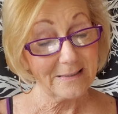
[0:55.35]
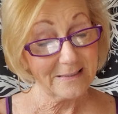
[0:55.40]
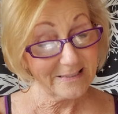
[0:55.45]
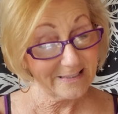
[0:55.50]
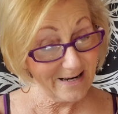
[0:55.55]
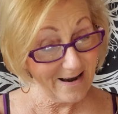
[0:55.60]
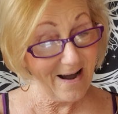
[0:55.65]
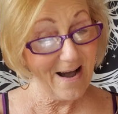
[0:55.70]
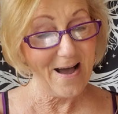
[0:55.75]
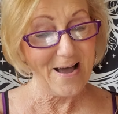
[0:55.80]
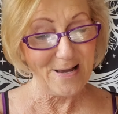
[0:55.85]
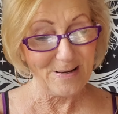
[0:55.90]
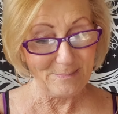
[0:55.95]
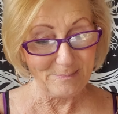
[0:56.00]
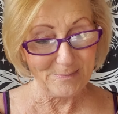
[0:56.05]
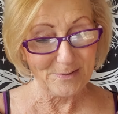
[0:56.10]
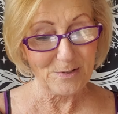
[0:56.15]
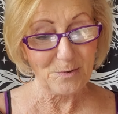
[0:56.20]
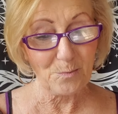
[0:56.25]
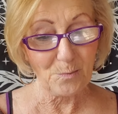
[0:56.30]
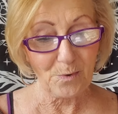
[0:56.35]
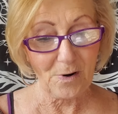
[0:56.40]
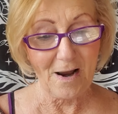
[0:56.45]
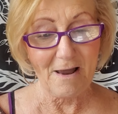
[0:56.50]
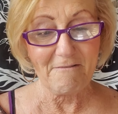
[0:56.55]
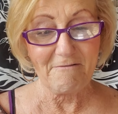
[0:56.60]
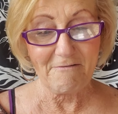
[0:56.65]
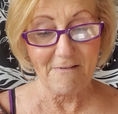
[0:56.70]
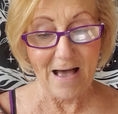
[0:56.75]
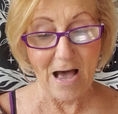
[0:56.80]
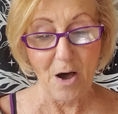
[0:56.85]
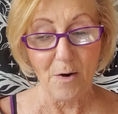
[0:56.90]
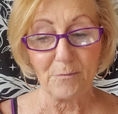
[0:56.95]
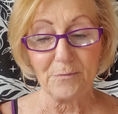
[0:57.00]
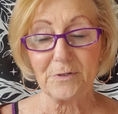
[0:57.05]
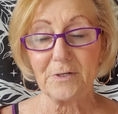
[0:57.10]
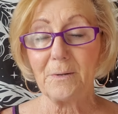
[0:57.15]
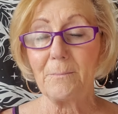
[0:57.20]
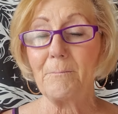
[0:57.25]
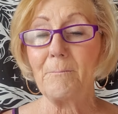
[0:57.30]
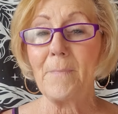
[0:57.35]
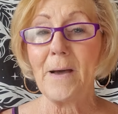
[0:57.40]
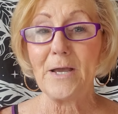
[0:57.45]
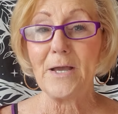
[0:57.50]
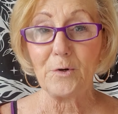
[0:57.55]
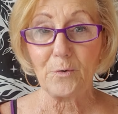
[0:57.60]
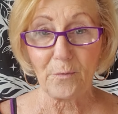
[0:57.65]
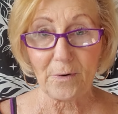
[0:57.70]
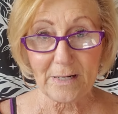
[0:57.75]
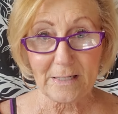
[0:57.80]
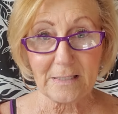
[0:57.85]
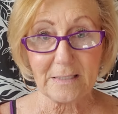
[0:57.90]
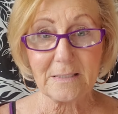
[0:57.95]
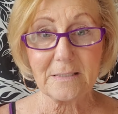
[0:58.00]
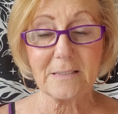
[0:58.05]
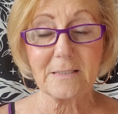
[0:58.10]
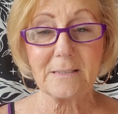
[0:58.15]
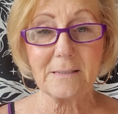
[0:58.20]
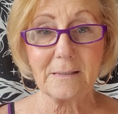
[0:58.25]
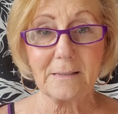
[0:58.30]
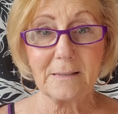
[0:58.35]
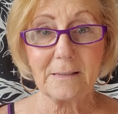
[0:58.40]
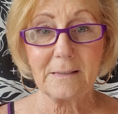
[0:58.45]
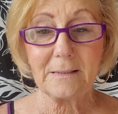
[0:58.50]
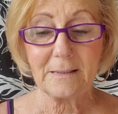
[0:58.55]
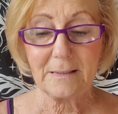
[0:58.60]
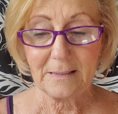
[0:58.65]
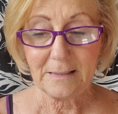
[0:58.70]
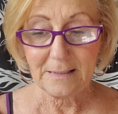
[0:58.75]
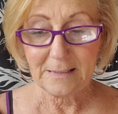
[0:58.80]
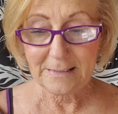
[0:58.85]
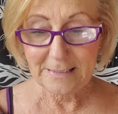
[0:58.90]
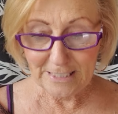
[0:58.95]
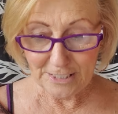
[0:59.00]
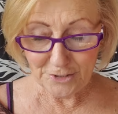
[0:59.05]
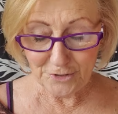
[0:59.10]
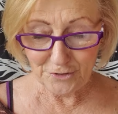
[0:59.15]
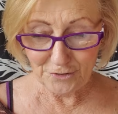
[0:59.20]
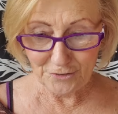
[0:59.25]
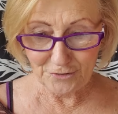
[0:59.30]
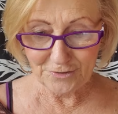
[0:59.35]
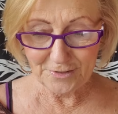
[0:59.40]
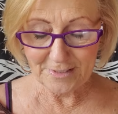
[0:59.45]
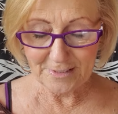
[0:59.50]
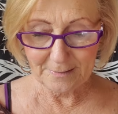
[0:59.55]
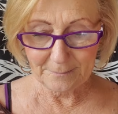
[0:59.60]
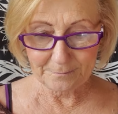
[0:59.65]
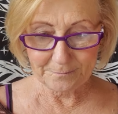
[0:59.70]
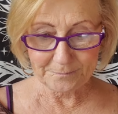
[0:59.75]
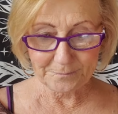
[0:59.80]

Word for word: times where I found my greatest teachers.